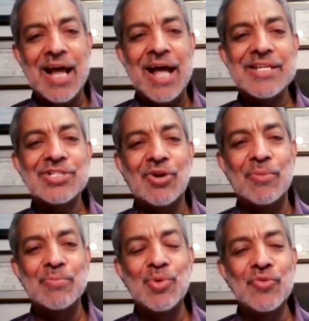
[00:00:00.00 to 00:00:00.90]
I just saw
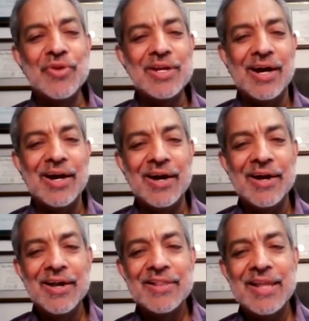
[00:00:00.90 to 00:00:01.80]
a movie
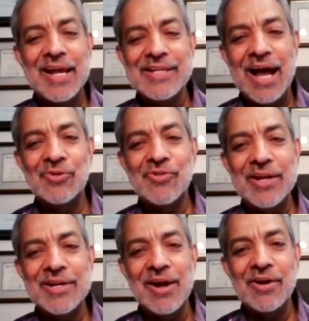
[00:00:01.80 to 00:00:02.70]
that's out
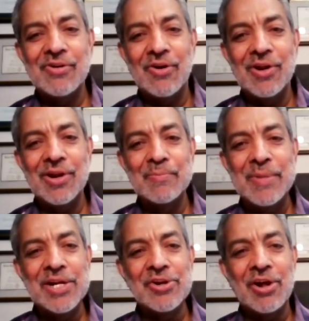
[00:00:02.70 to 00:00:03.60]
right now called
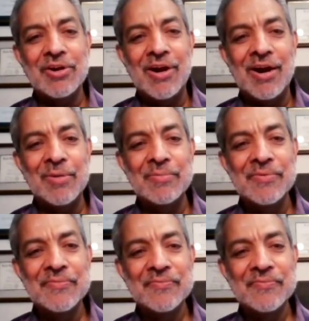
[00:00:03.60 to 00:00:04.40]
Million Dollar Arm.